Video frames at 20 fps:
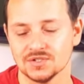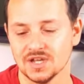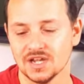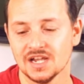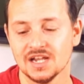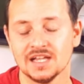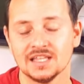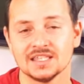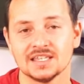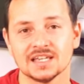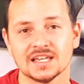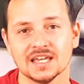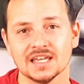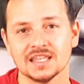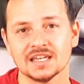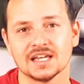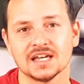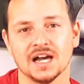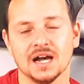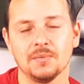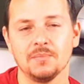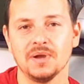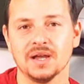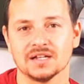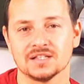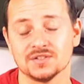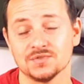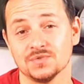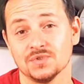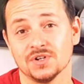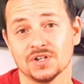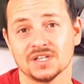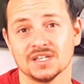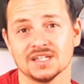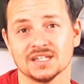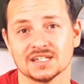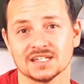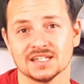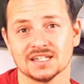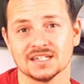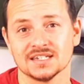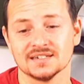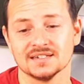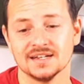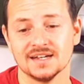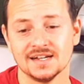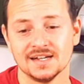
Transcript: to get the car back to working again.